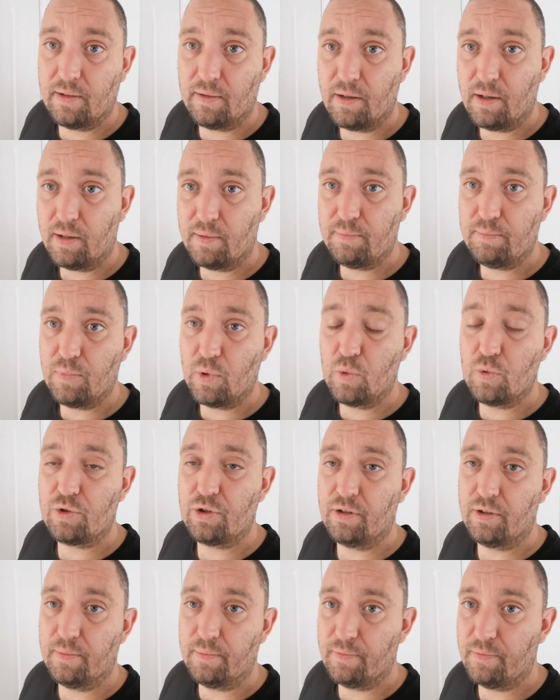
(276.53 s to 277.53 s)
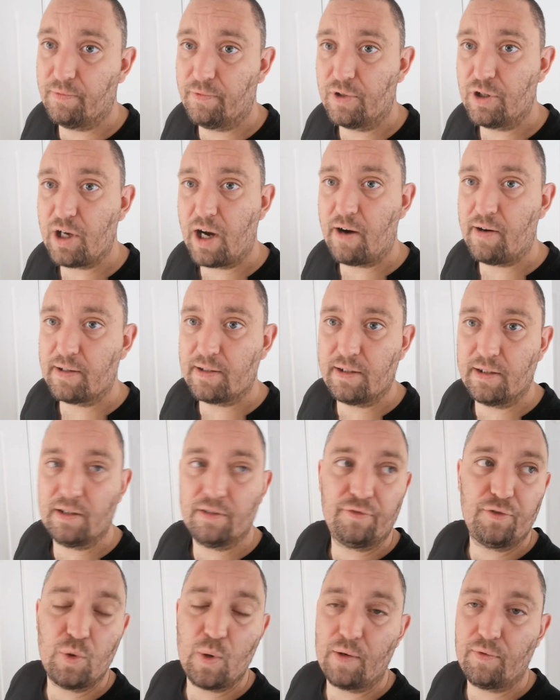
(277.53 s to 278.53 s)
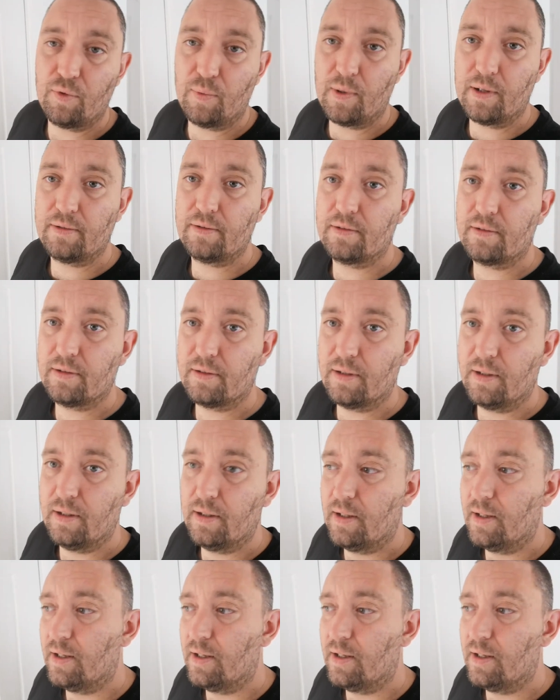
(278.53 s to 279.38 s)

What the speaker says: I auction them for charity. A few other ones